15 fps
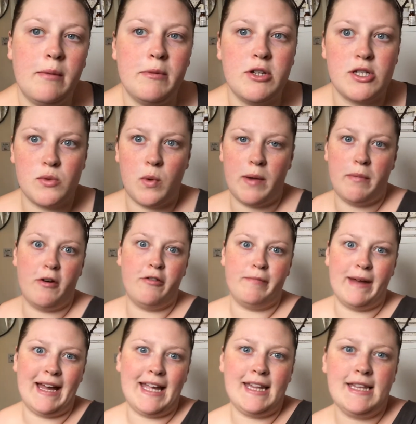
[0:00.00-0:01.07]
Just wipe off
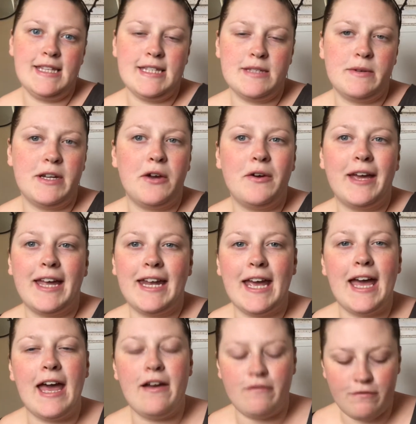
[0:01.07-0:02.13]
my hands so I don't get
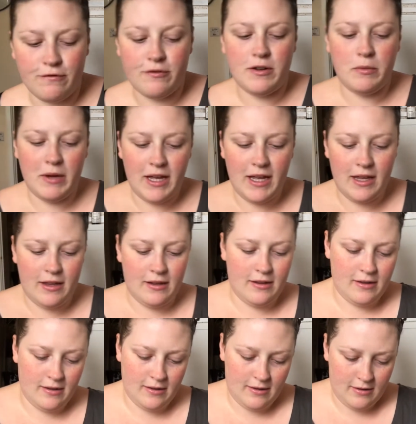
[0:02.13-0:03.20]
it everywhere.
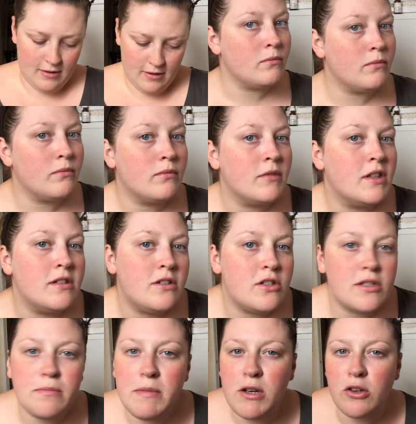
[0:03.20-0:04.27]
Is it
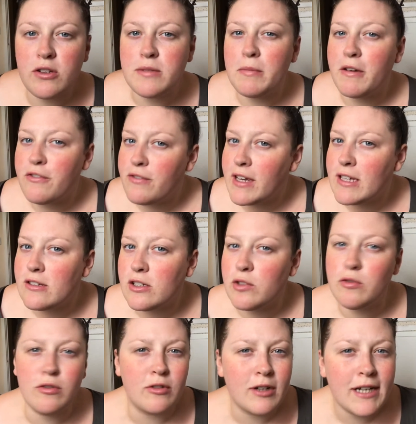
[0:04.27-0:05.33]
just me or does my face
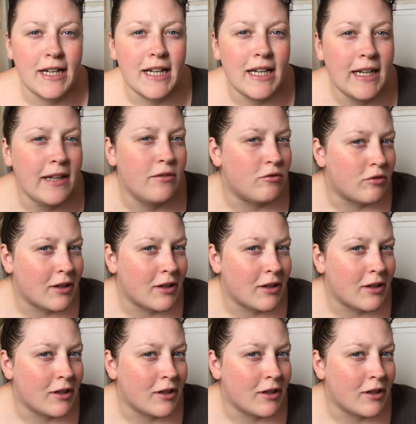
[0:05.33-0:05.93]
look really